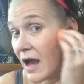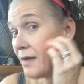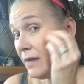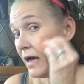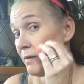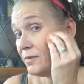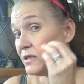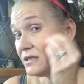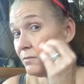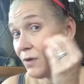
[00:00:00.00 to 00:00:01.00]
I might
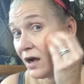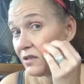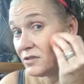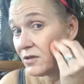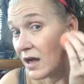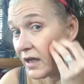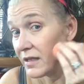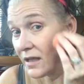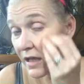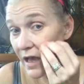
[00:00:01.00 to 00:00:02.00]
put some bronzer
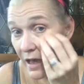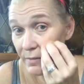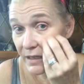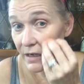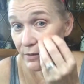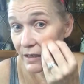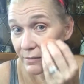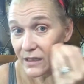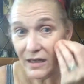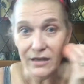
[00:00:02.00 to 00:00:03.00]
on here when I'm
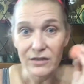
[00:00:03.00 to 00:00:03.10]
done.